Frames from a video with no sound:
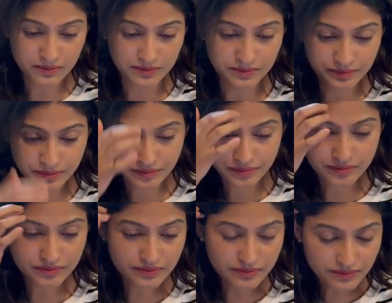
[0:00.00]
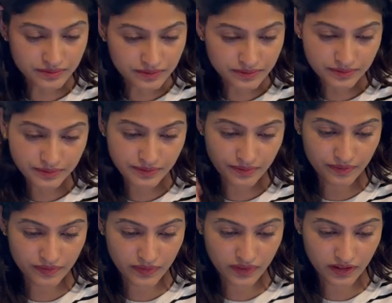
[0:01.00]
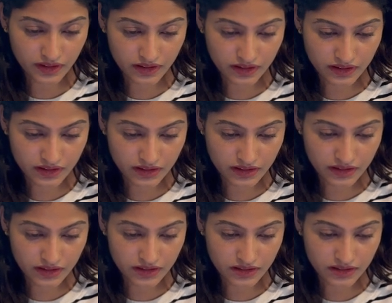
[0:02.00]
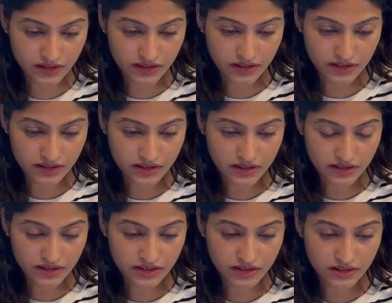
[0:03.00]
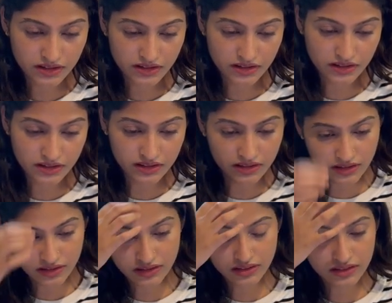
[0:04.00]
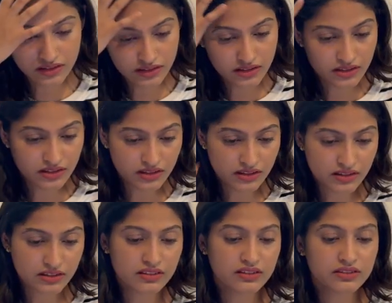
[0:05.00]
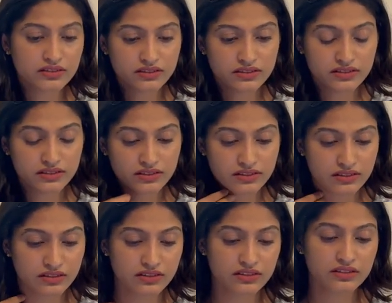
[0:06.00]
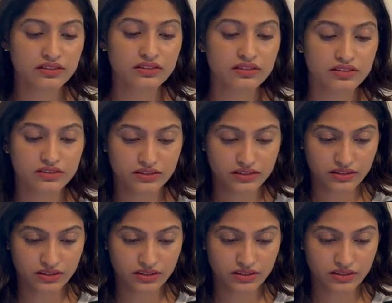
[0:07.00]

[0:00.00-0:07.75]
Nobody speaks.